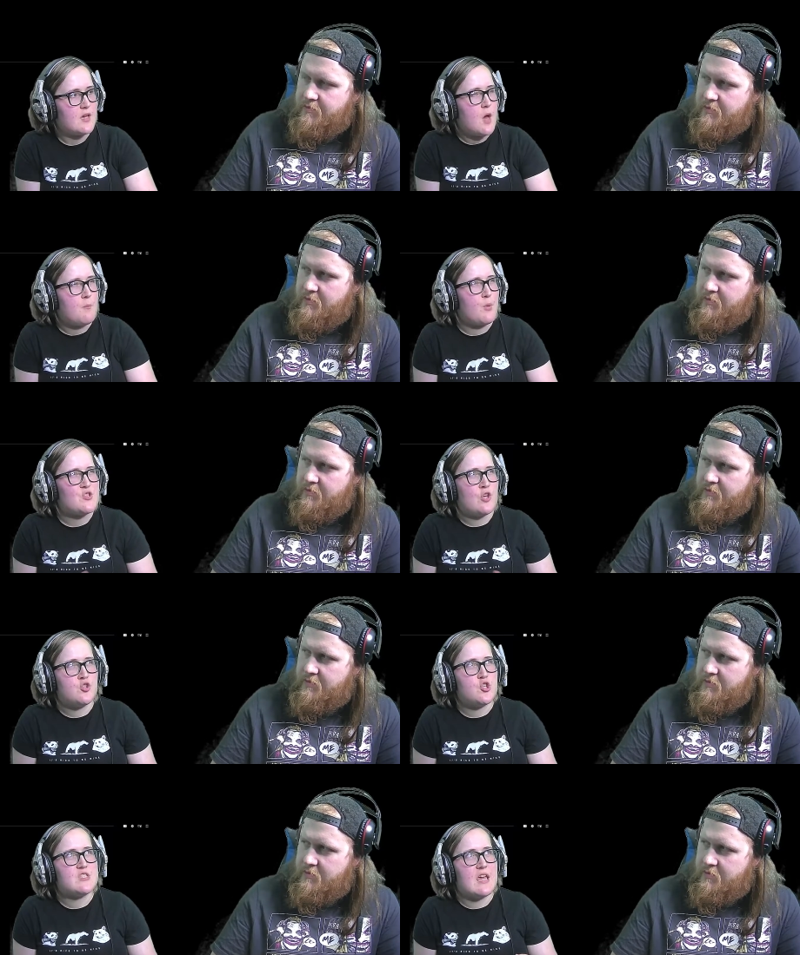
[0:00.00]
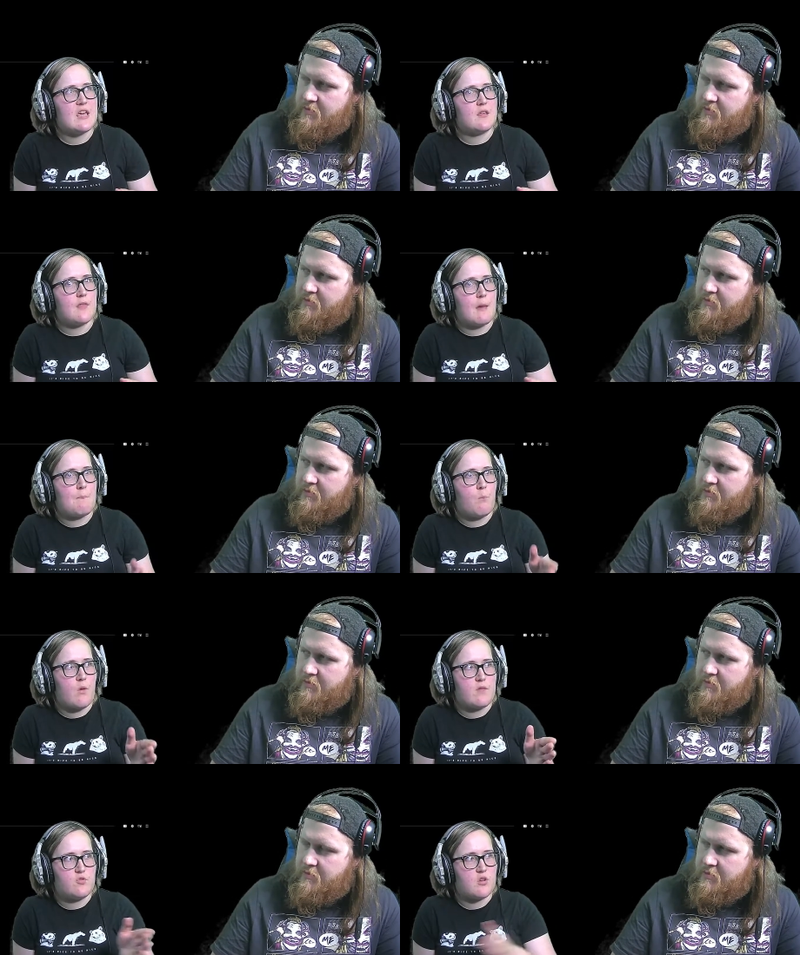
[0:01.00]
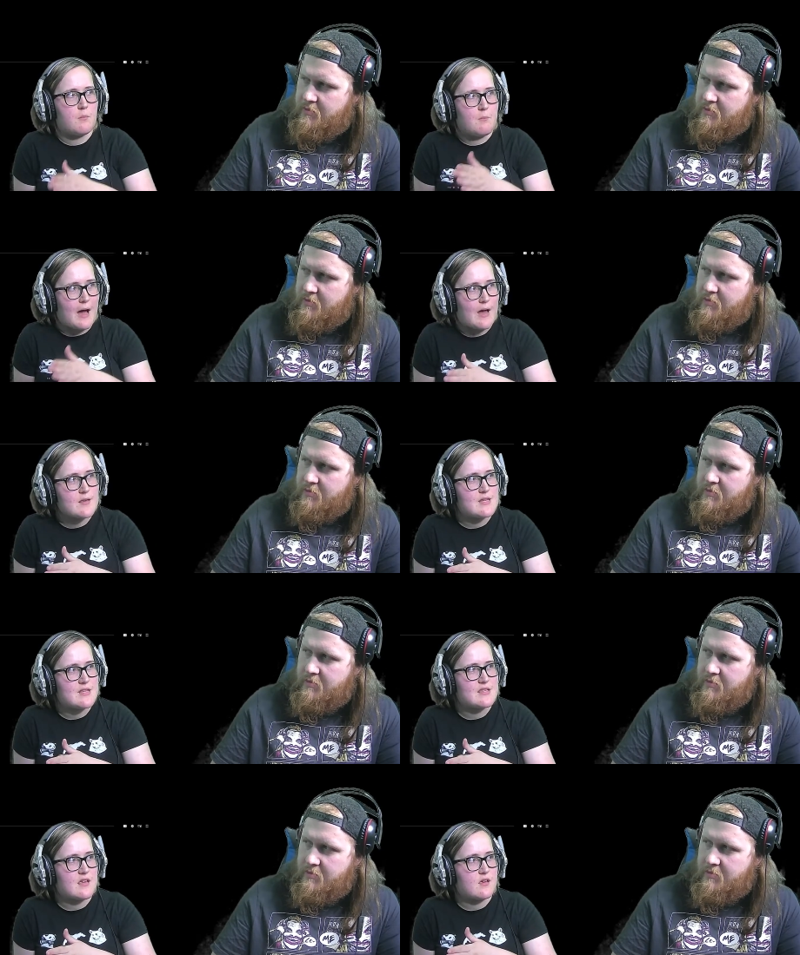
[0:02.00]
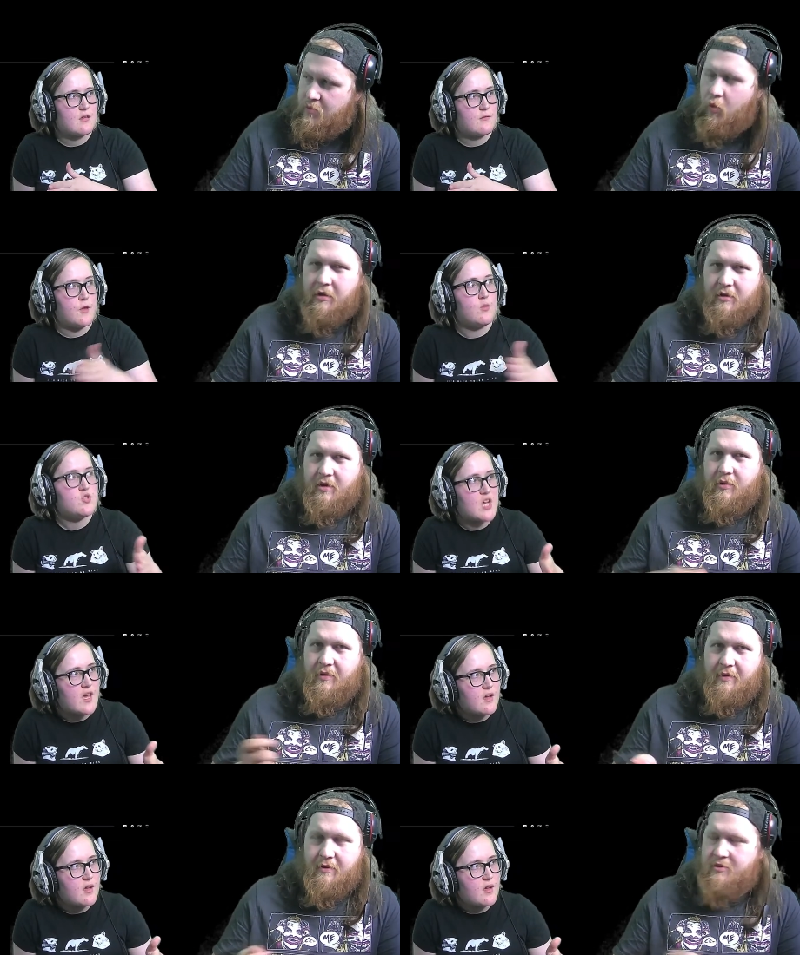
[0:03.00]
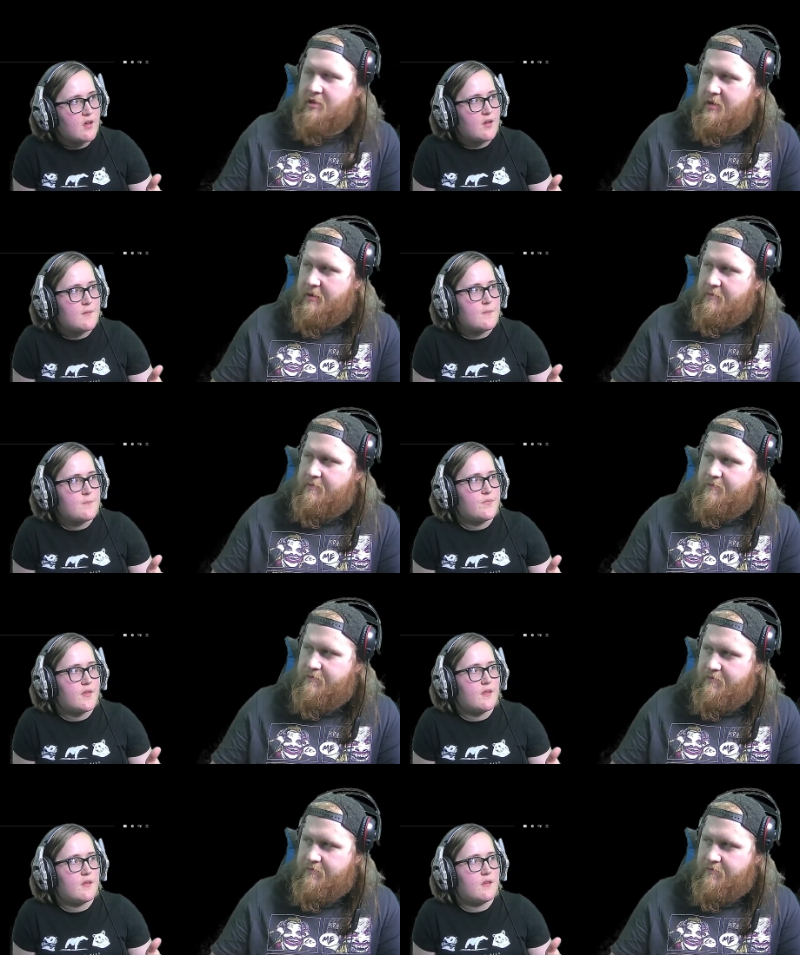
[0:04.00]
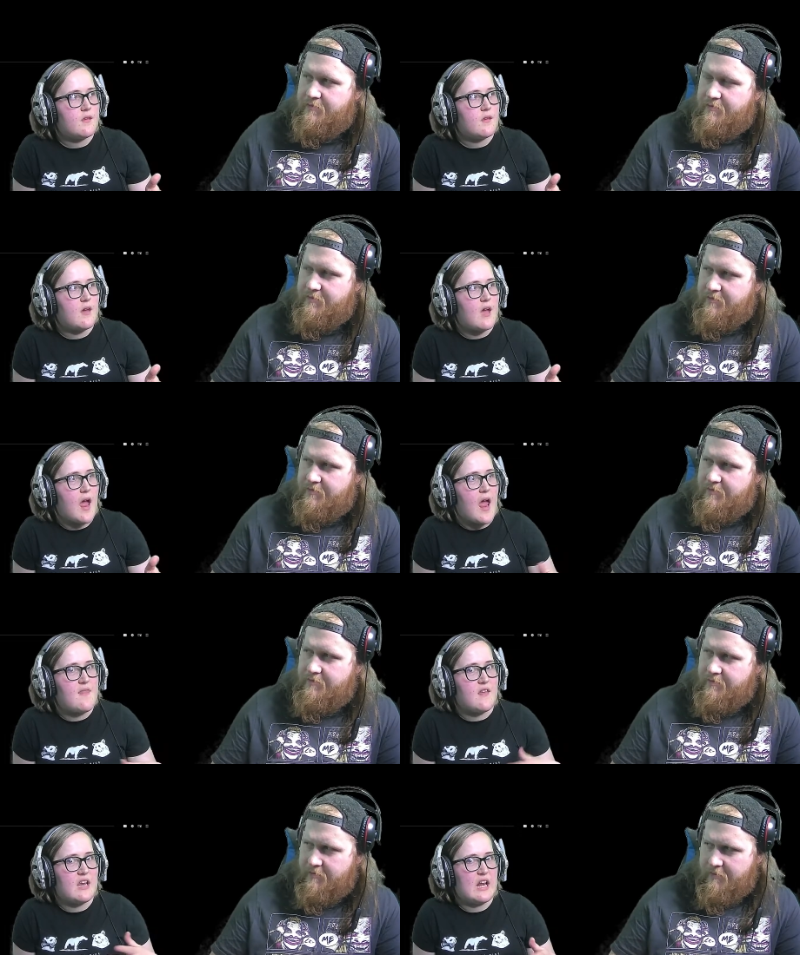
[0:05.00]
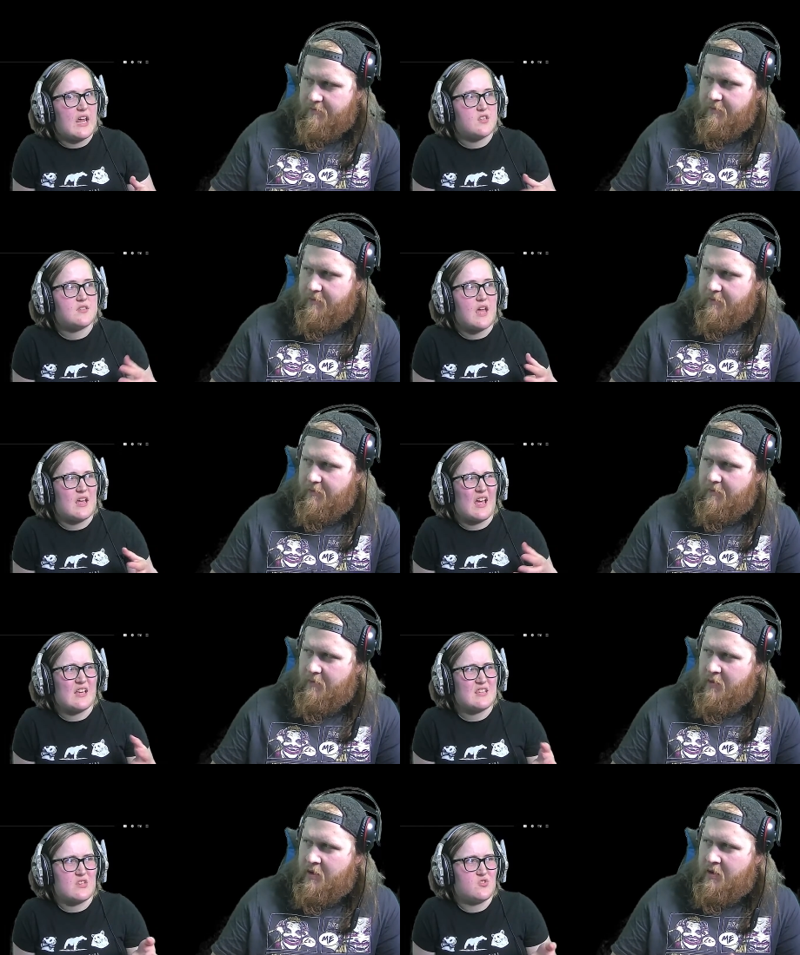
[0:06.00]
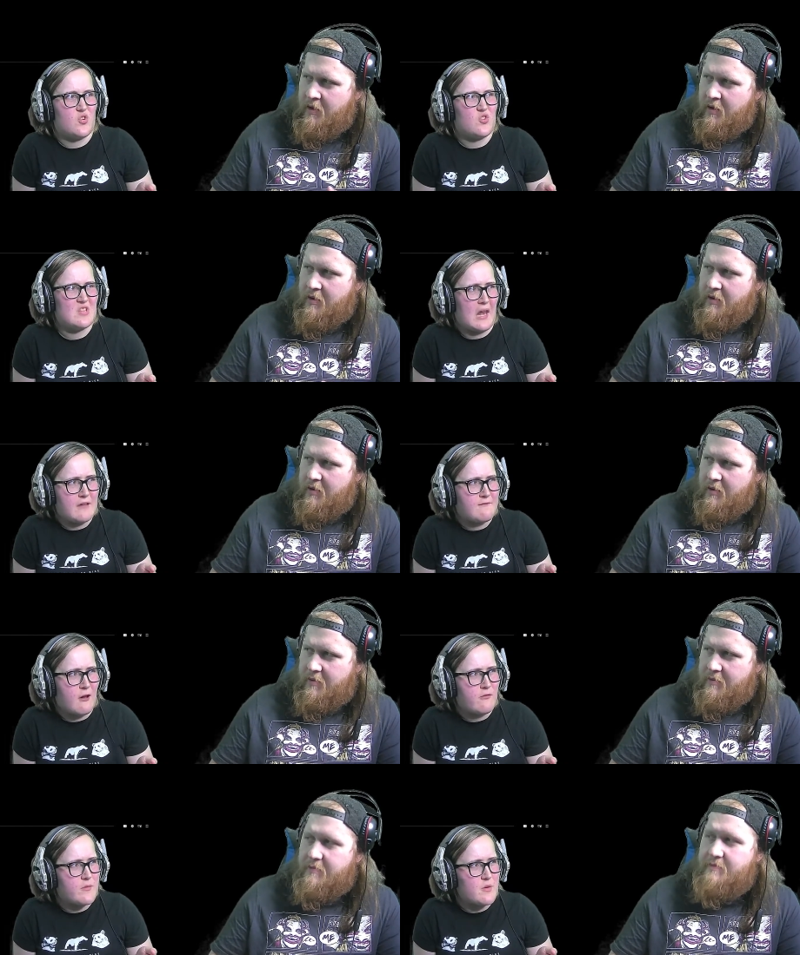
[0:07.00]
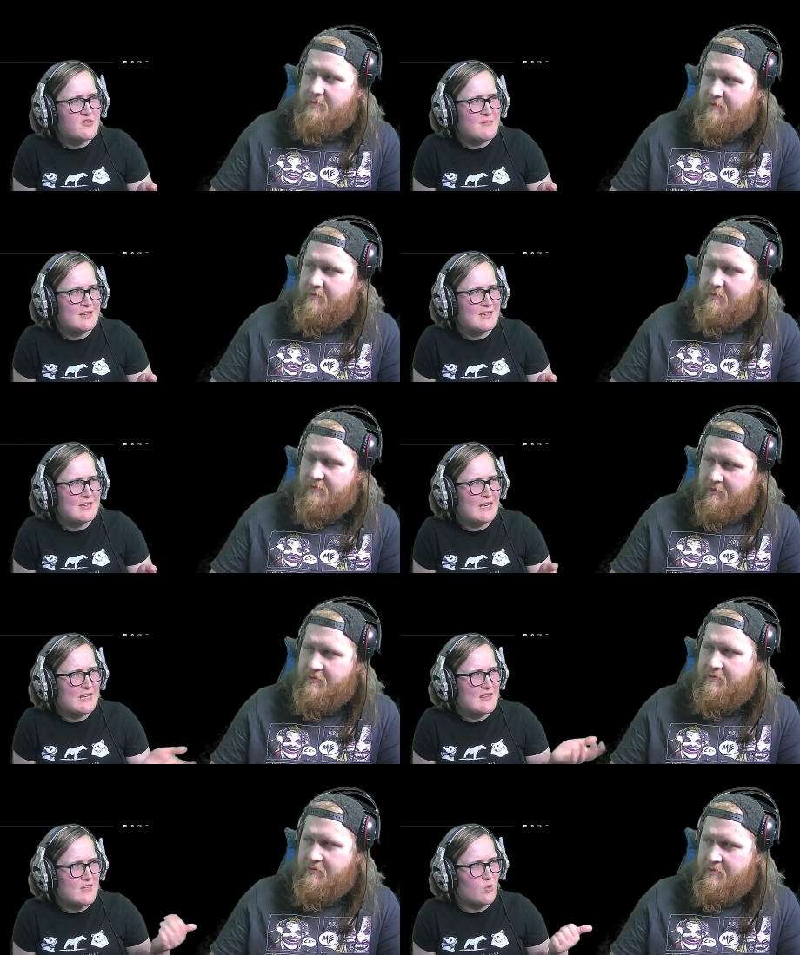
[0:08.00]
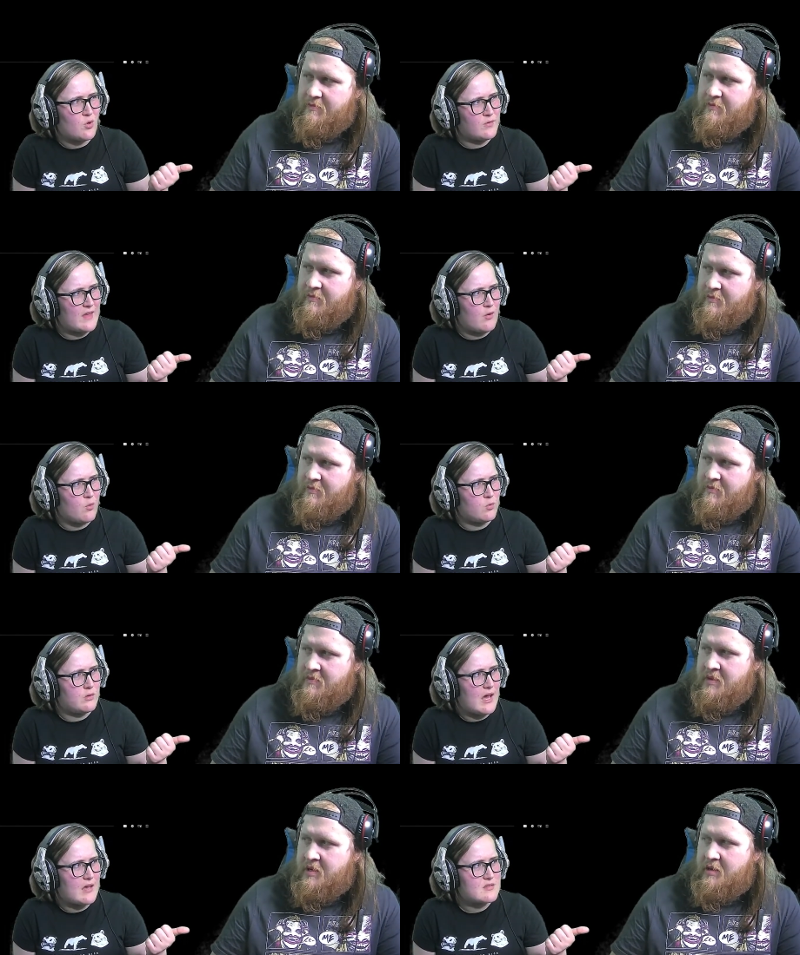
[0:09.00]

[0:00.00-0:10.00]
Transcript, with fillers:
Speaker 1: But it's not just like that what they've done in the past. It's like what future. The future, yeah and then he like I guess like sucks the life out of them or something, didn't he? Did that to all, that old lass?